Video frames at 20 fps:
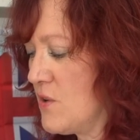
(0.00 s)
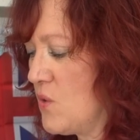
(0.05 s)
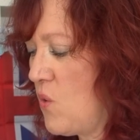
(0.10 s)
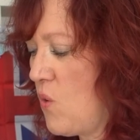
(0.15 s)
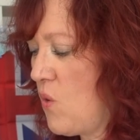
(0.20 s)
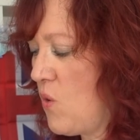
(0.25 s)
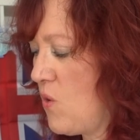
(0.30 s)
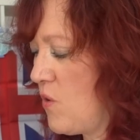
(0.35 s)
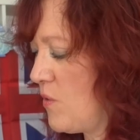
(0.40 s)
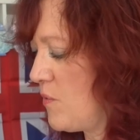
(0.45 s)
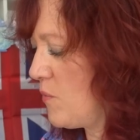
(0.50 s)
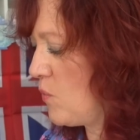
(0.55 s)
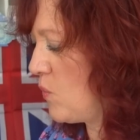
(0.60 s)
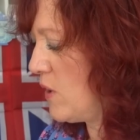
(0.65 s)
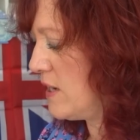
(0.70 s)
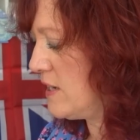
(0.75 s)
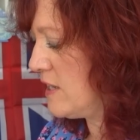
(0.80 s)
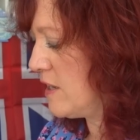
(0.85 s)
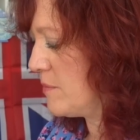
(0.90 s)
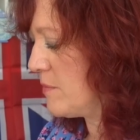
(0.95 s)
or
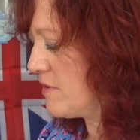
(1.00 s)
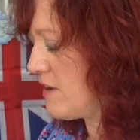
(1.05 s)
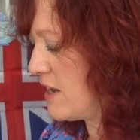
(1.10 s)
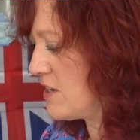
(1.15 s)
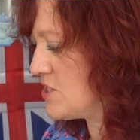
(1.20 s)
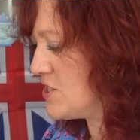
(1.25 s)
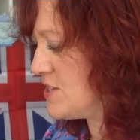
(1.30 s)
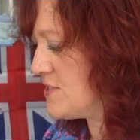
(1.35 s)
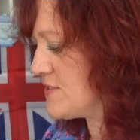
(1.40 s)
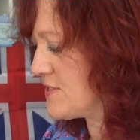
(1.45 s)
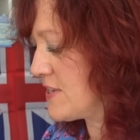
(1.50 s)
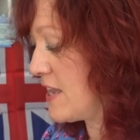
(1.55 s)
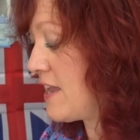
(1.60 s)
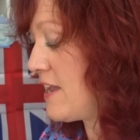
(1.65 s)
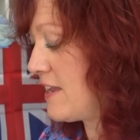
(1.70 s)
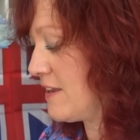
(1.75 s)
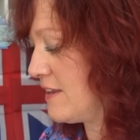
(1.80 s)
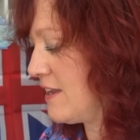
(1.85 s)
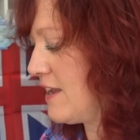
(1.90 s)
William are actually saying,